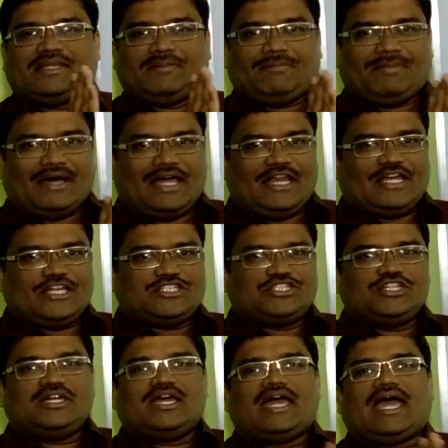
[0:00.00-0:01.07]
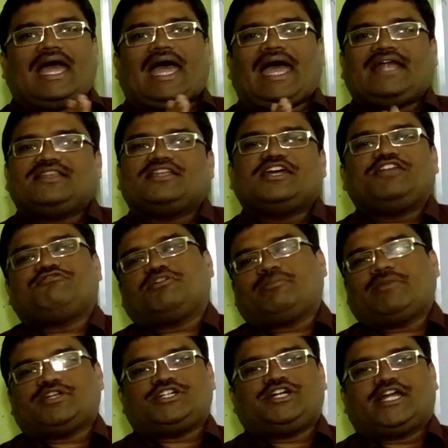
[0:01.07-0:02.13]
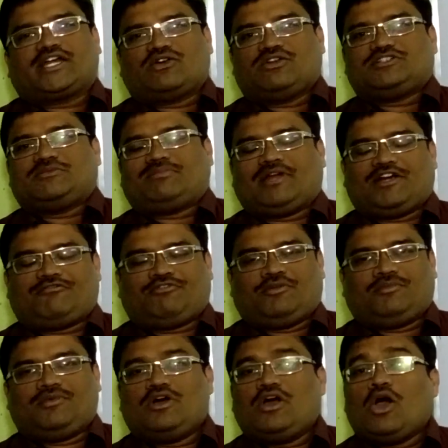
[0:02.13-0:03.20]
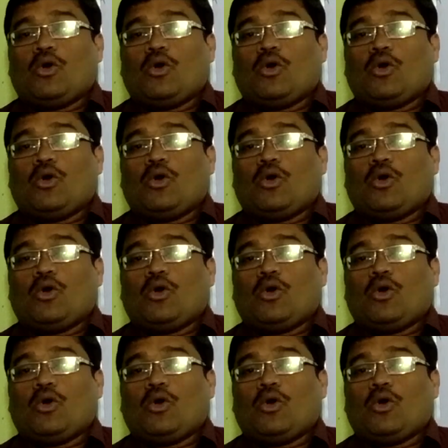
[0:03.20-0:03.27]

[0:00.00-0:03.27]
the biology and the information technology platform.